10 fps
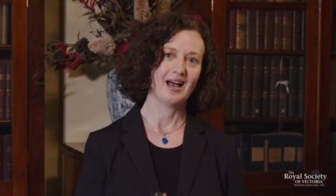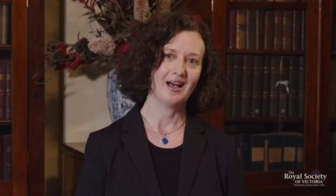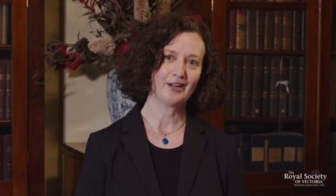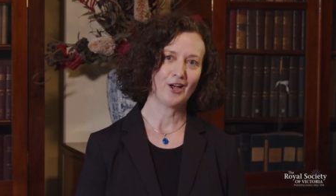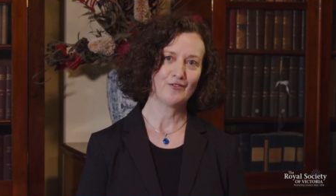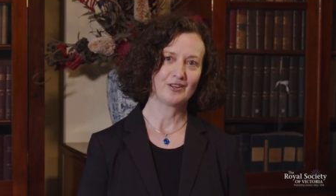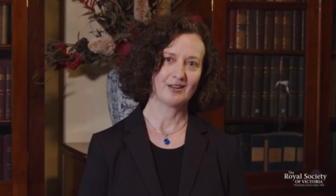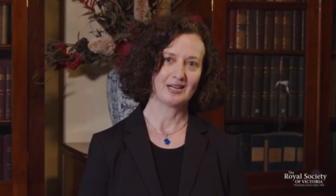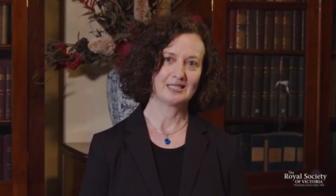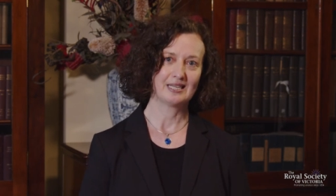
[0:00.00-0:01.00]
and
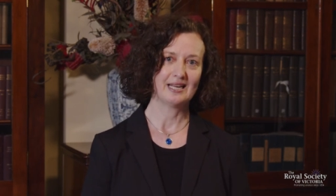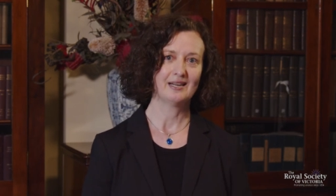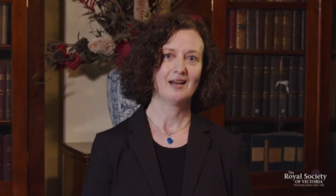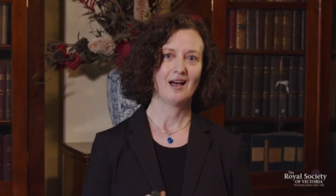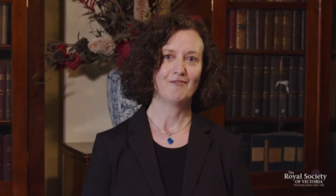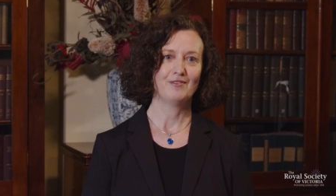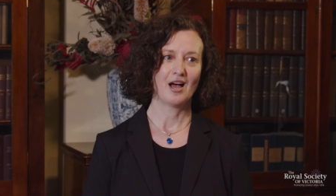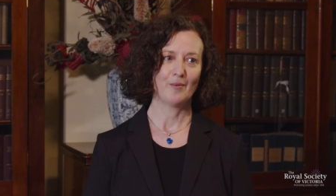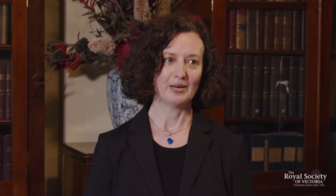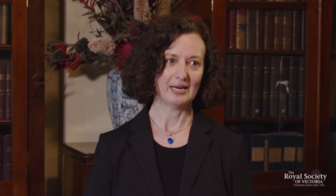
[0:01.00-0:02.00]
COVID-19 have
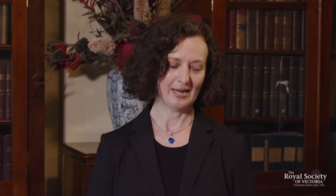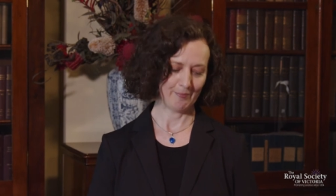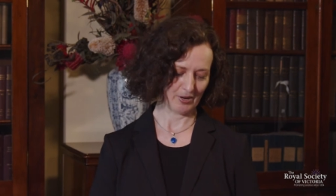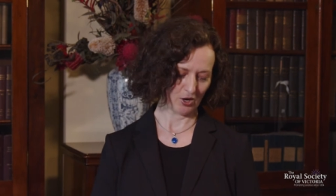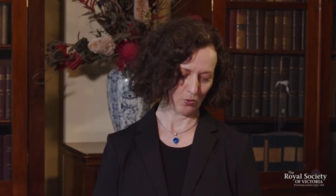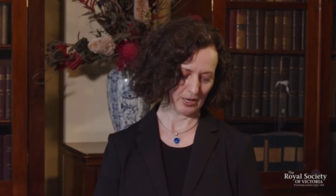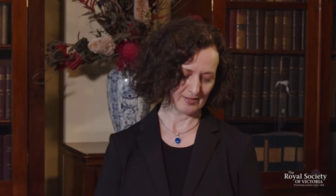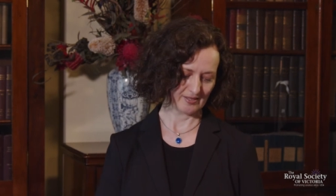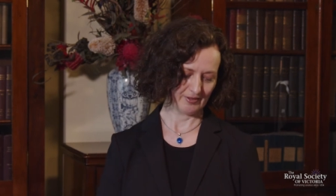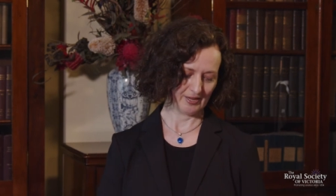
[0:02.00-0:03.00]
now been hit by quite
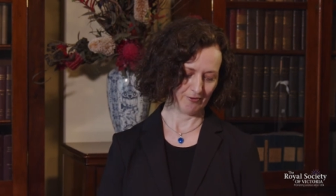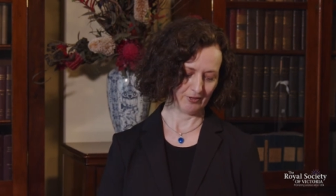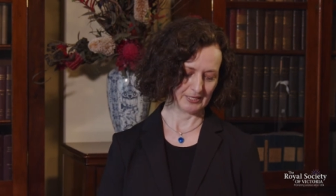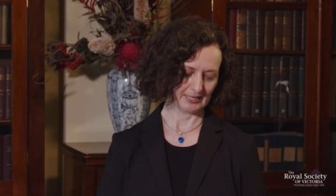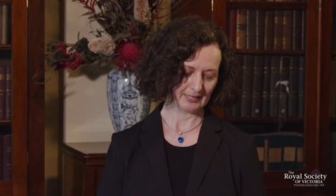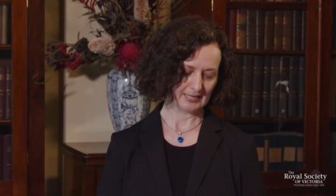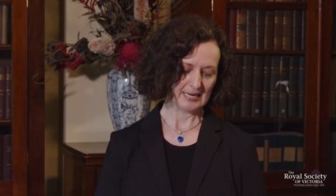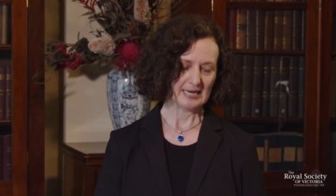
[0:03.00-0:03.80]
severe flooding.